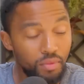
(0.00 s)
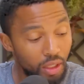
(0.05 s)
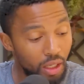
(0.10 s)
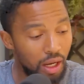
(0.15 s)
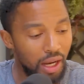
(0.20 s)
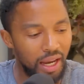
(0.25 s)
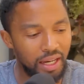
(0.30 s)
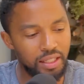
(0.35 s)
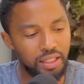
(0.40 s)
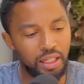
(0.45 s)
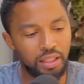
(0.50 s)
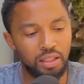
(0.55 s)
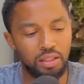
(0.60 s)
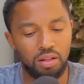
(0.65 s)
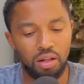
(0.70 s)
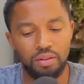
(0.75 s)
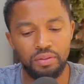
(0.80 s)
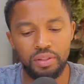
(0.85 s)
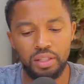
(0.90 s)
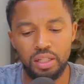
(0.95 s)
I actually had this
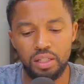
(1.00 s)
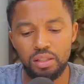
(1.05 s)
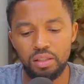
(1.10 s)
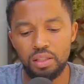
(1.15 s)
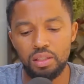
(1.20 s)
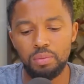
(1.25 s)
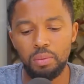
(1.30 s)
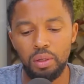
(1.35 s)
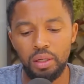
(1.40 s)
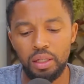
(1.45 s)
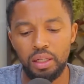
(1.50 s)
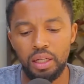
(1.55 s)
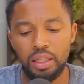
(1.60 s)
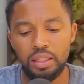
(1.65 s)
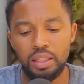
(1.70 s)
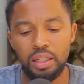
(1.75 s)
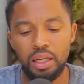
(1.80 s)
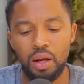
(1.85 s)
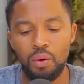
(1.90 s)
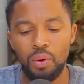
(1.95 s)
conversation this morning, and I
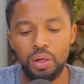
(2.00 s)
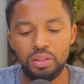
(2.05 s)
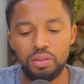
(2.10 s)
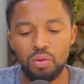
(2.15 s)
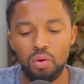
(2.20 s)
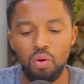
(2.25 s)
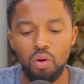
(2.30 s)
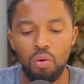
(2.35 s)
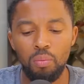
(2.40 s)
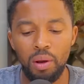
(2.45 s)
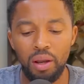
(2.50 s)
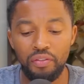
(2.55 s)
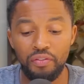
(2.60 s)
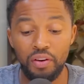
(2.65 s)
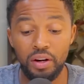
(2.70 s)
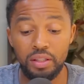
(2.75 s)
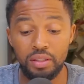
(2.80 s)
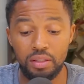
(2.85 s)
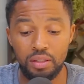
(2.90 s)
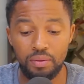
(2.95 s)
said, I want all my
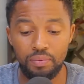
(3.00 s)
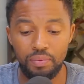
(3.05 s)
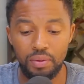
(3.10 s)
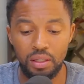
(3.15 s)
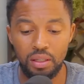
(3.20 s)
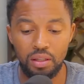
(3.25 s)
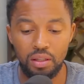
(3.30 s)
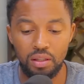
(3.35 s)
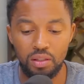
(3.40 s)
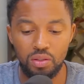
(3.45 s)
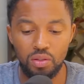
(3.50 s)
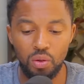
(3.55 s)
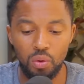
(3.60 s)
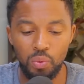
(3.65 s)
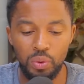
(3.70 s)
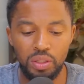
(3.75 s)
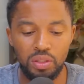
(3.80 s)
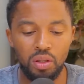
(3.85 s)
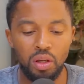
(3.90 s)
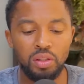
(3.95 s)
friends. So
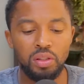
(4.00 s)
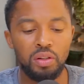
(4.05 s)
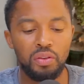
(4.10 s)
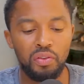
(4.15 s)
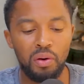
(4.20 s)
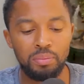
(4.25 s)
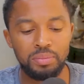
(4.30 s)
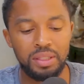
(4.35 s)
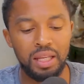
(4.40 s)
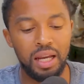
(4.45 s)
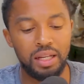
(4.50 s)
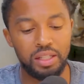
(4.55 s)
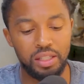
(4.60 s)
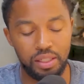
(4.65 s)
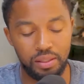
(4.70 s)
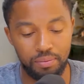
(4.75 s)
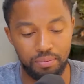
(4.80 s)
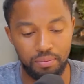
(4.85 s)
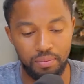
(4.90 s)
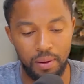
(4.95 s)
we started from touch.